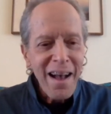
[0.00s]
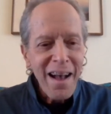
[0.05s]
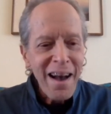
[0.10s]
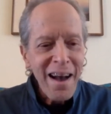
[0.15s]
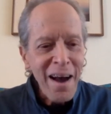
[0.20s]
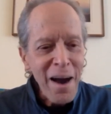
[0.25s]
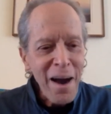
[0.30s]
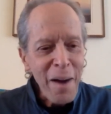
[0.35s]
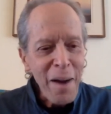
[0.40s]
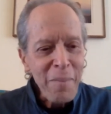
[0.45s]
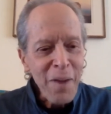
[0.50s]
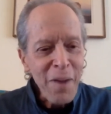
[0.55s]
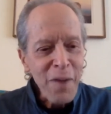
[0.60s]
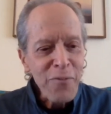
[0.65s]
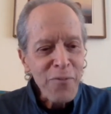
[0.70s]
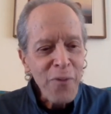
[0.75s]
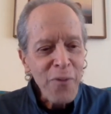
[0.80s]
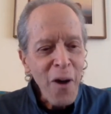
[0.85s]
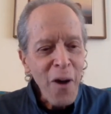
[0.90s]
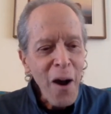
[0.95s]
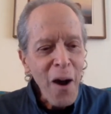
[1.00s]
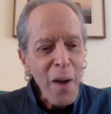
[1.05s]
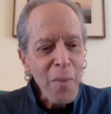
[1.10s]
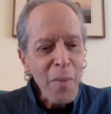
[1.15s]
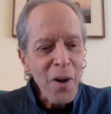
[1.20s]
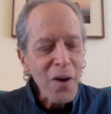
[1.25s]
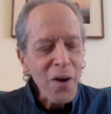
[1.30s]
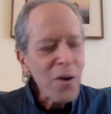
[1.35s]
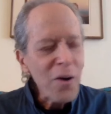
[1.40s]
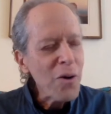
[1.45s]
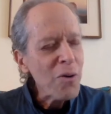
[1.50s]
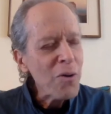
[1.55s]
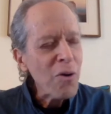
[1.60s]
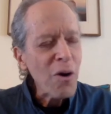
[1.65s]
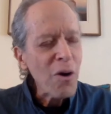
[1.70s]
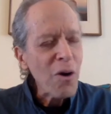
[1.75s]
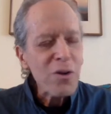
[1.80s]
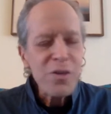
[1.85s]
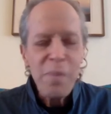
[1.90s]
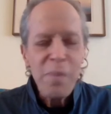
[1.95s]
A farmer who
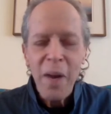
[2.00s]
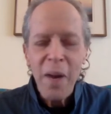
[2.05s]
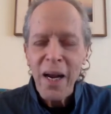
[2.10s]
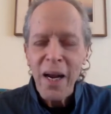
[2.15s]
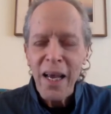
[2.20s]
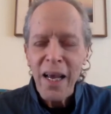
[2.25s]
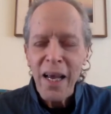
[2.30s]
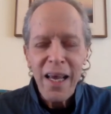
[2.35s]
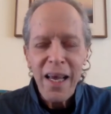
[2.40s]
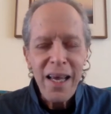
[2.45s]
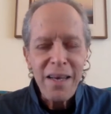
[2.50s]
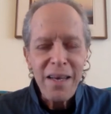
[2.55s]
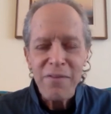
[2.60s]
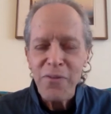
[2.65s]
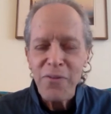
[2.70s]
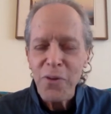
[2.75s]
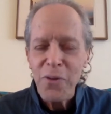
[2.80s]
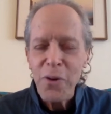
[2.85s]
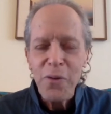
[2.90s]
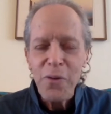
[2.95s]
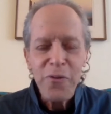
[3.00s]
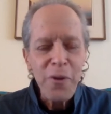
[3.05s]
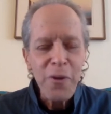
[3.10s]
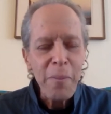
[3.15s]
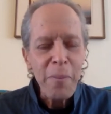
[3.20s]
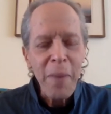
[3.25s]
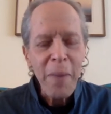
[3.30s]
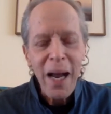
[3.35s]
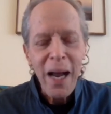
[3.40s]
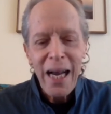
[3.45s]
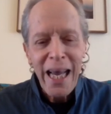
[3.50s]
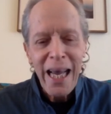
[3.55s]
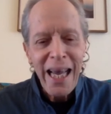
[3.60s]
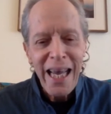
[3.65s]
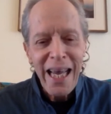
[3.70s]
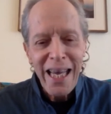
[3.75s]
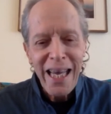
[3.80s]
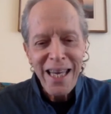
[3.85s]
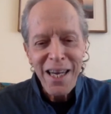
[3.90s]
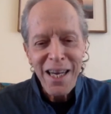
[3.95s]
grows food for
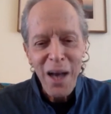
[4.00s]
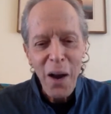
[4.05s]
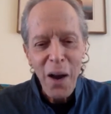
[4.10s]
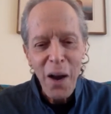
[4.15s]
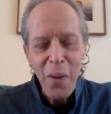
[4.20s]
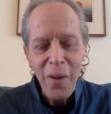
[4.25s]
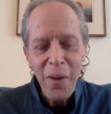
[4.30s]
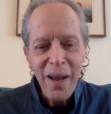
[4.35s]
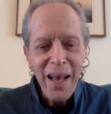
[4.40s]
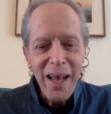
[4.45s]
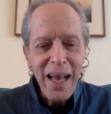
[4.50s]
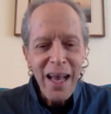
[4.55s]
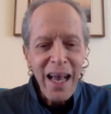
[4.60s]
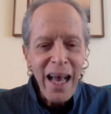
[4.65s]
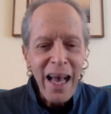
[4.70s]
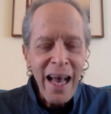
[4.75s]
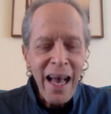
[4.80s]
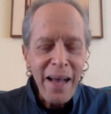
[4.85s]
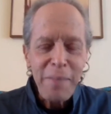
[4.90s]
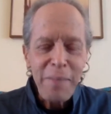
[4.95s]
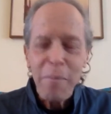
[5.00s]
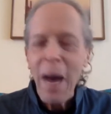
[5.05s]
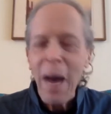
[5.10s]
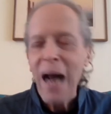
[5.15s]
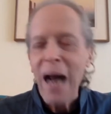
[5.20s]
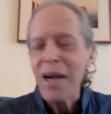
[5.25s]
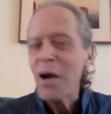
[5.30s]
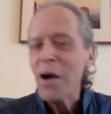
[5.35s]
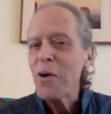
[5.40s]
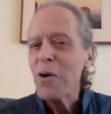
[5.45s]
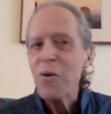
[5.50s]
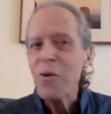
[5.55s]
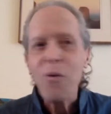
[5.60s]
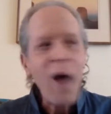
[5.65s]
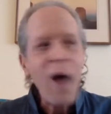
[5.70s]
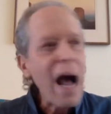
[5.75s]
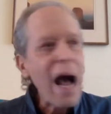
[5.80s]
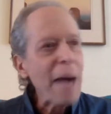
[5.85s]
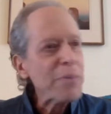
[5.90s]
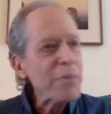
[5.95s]
money, and
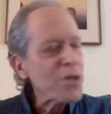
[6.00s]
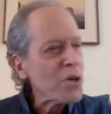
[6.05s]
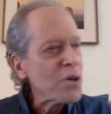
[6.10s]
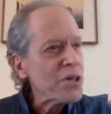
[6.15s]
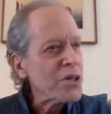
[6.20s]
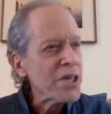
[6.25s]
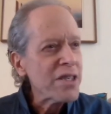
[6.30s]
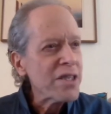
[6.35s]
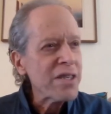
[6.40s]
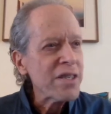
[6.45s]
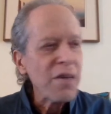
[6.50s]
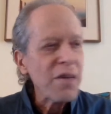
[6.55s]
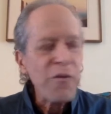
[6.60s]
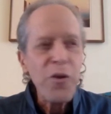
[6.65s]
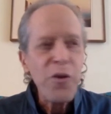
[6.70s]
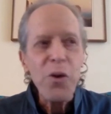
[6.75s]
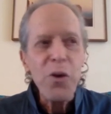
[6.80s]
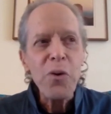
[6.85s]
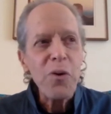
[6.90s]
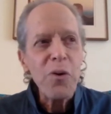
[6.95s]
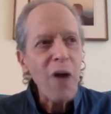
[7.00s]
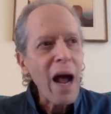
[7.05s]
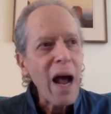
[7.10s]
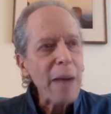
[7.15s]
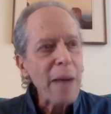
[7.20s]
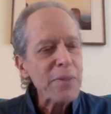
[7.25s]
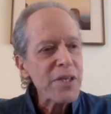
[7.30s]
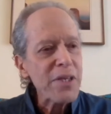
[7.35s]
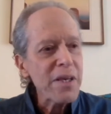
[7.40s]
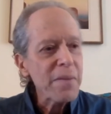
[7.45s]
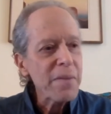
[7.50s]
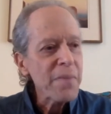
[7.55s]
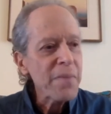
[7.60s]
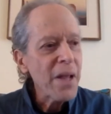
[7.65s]
monocrops or just a few crops.